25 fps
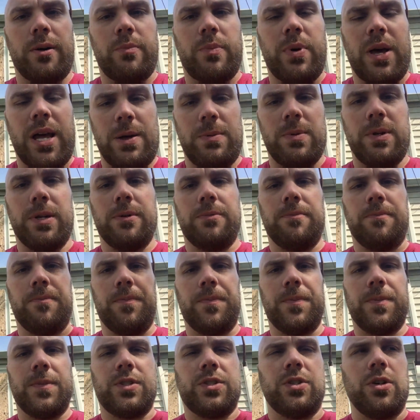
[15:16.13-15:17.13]
payment.
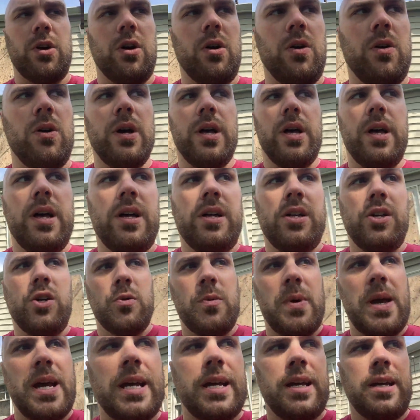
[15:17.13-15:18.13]
So
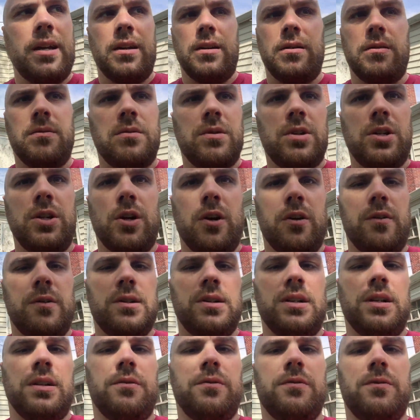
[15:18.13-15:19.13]
you're making, you know,